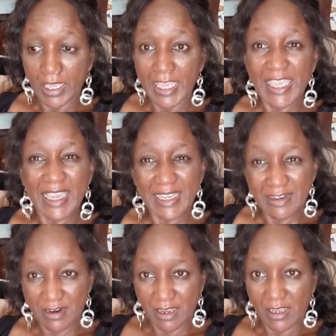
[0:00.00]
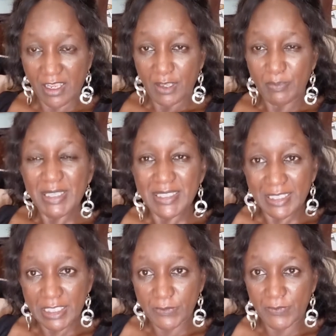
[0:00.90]
Iganera, be
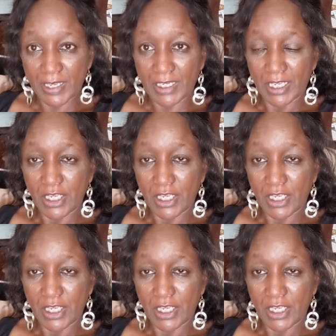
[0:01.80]
satisfied.